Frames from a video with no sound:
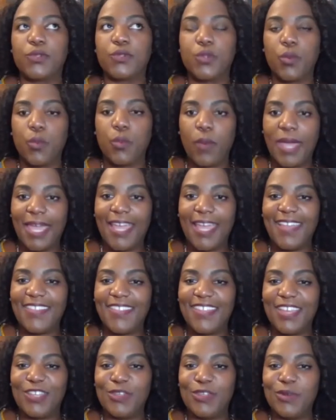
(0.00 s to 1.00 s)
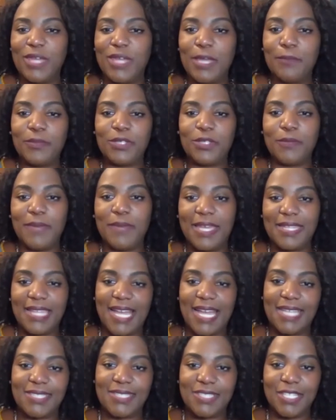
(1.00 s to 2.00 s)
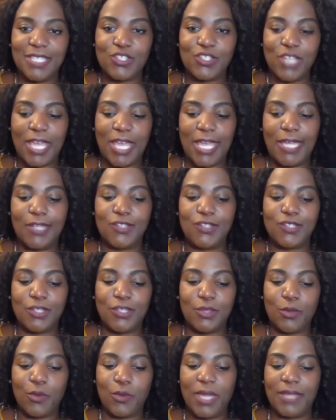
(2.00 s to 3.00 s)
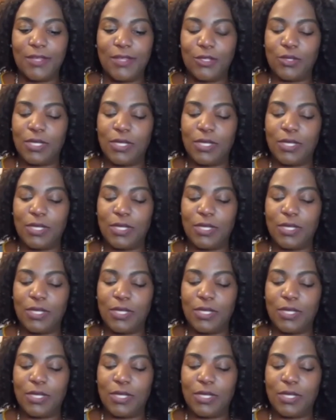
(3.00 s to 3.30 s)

the way that you implement lasting change and the way that you